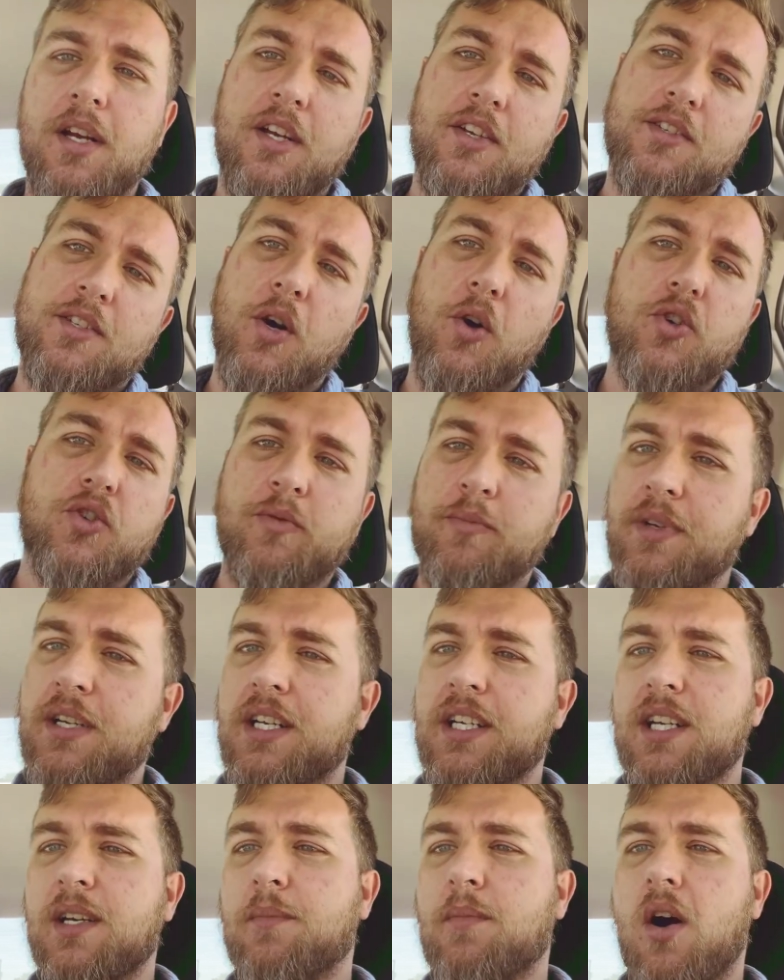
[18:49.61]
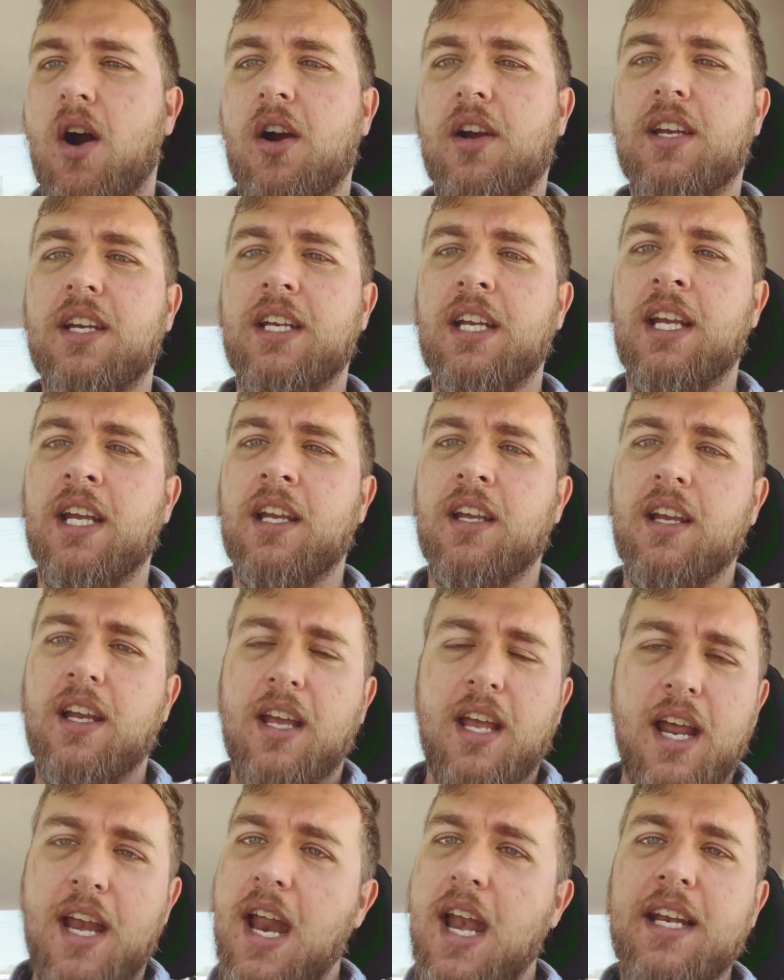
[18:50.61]
social media marketing,
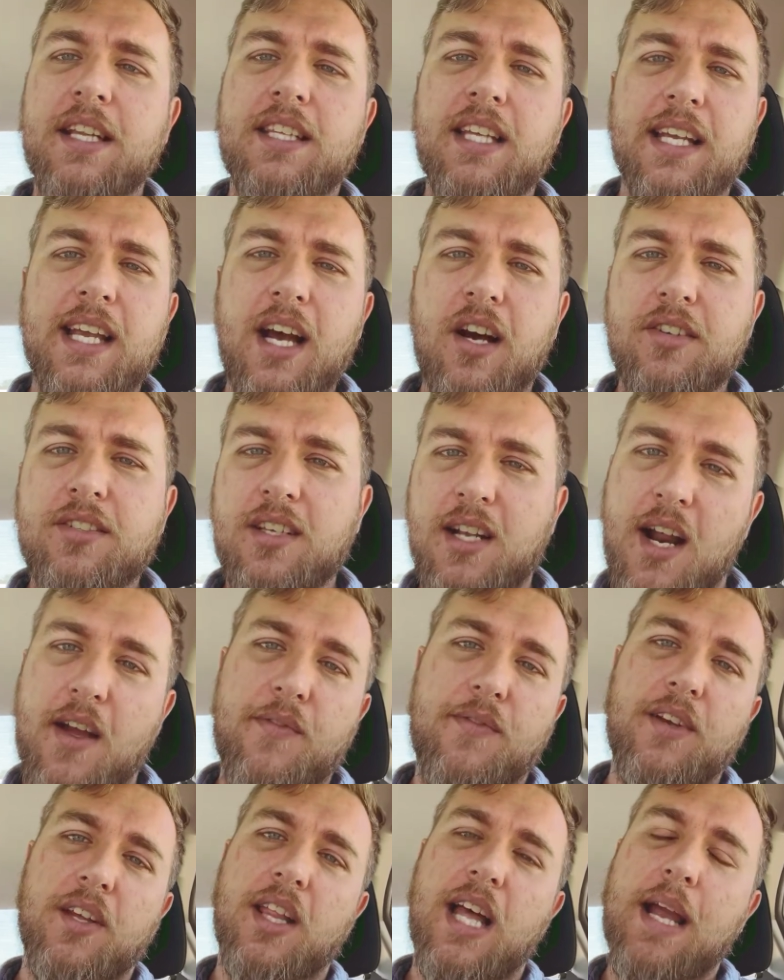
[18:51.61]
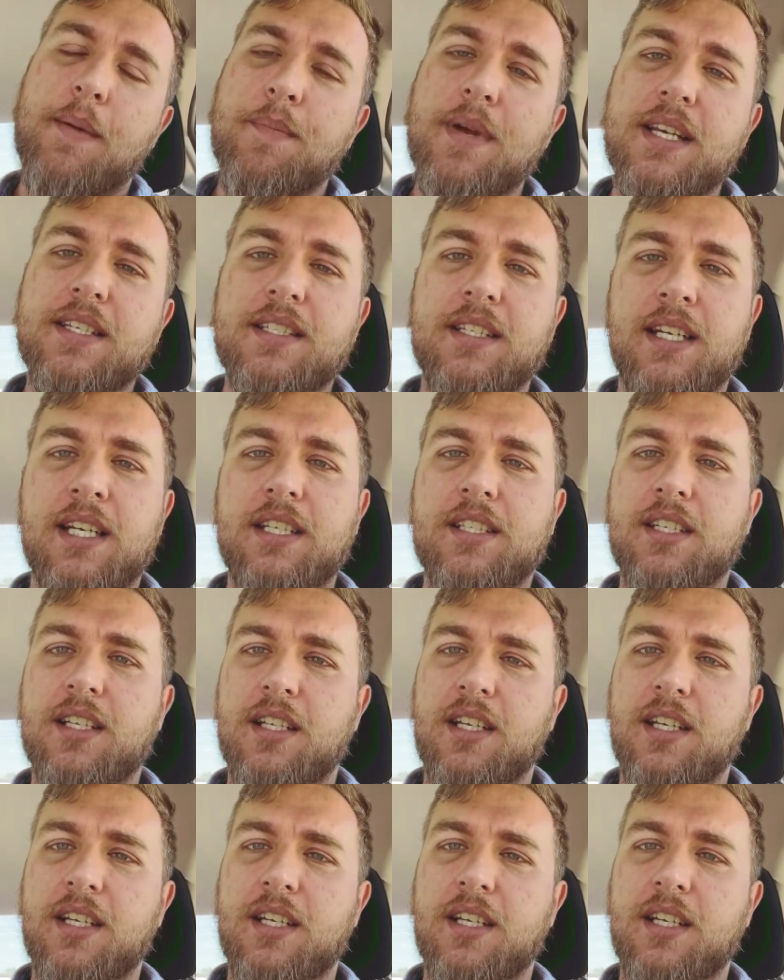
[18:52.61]
and anything else that I feel like mixing into